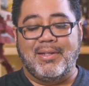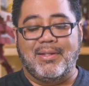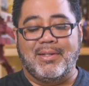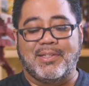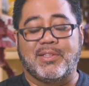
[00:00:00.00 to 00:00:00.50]

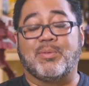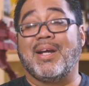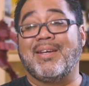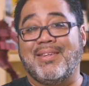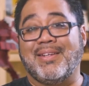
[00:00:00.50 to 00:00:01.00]
the
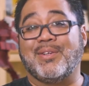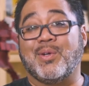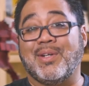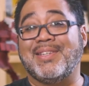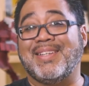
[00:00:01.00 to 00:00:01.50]
strength and
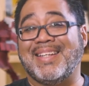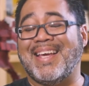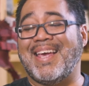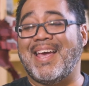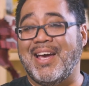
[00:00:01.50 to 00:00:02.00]
courage that
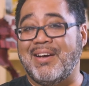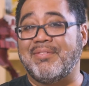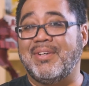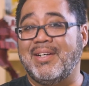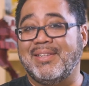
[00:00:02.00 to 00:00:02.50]
they
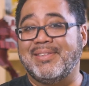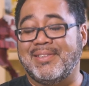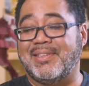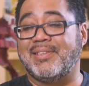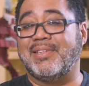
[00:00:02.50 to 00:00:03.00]
have
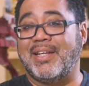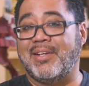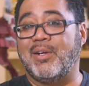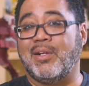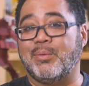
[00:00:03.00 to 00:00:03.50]
to see
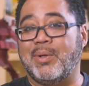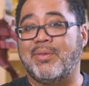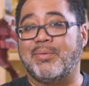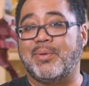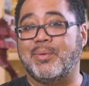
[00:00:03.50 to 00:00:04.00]
it all the way
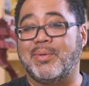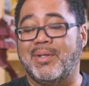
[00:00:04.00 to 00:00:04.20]
through.